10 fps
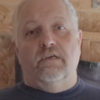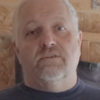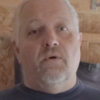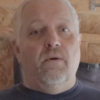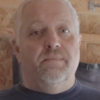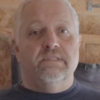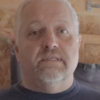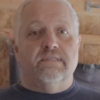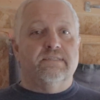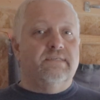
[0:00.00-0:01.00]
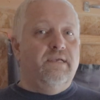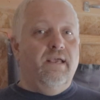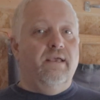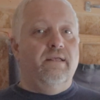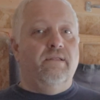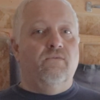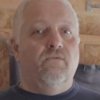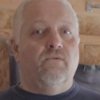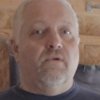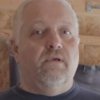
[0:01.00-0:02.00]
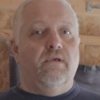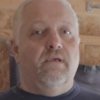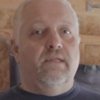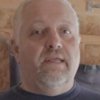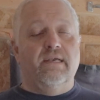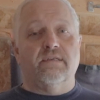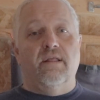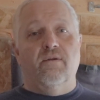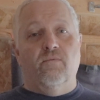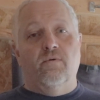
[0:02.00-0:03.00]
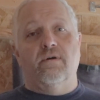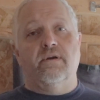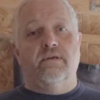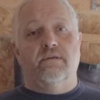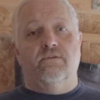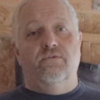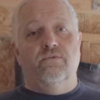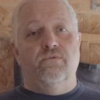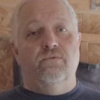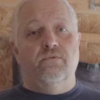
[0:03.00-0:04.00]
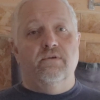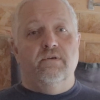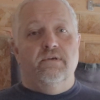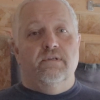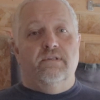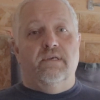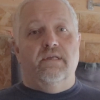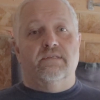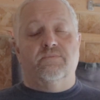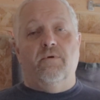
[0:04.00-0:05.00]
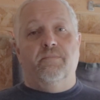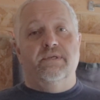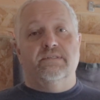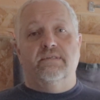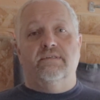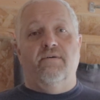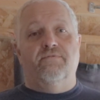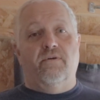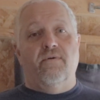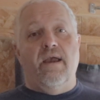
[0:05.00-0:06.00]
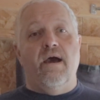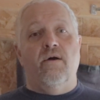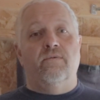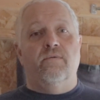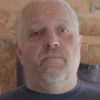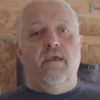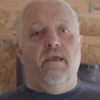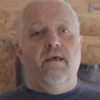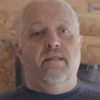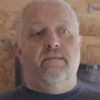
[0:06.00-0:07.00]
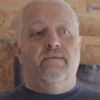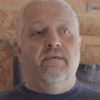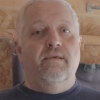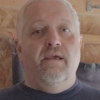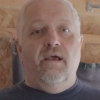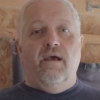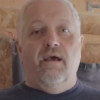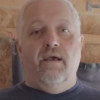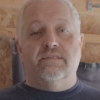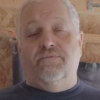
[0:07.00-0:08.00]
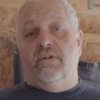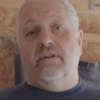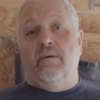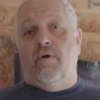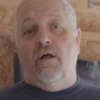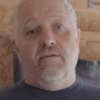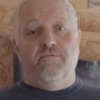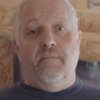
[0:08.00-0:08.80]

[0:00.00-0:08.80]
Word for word: a small business. And it takes a lot of work to get a small business off the ground. And it's filled up all